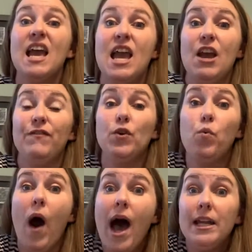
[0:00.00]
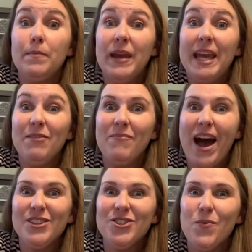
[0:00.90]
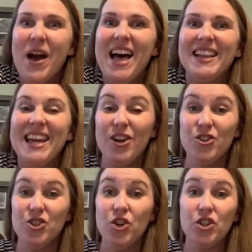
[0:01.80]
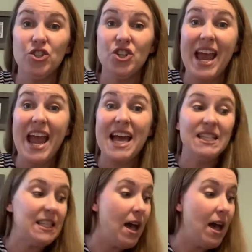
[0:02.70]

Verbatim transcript: If you want to be a monster, well, here's your chance,